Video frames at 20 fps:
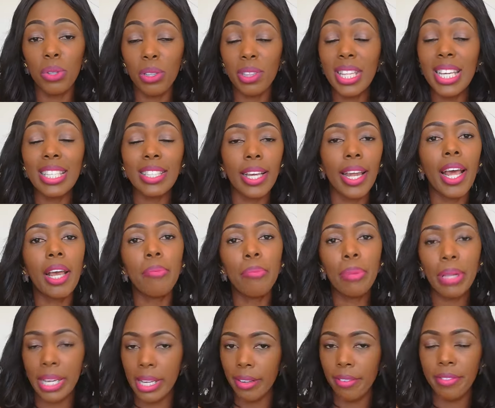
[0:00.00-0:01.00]
The things that I
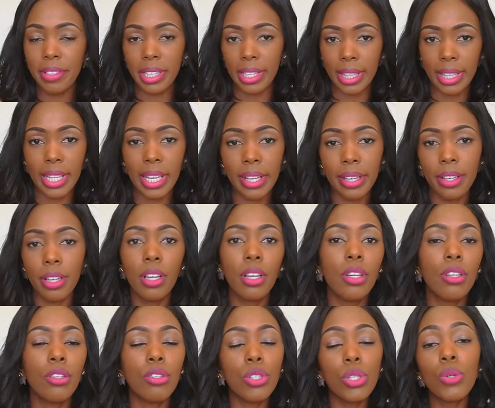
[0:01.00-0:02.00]
believed in then
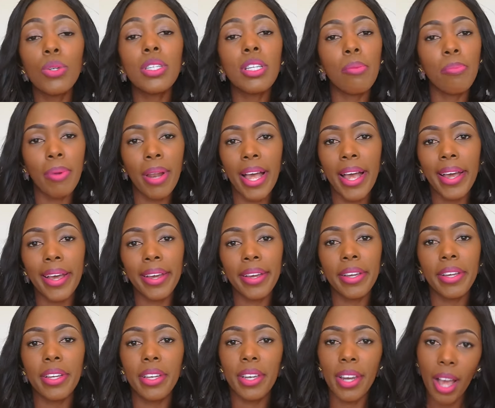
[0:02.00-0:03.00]
don't
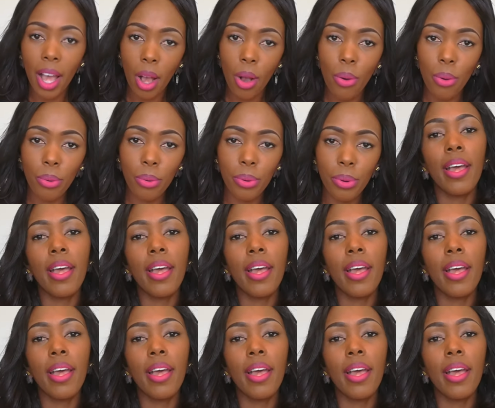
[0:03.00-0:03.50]
apply now.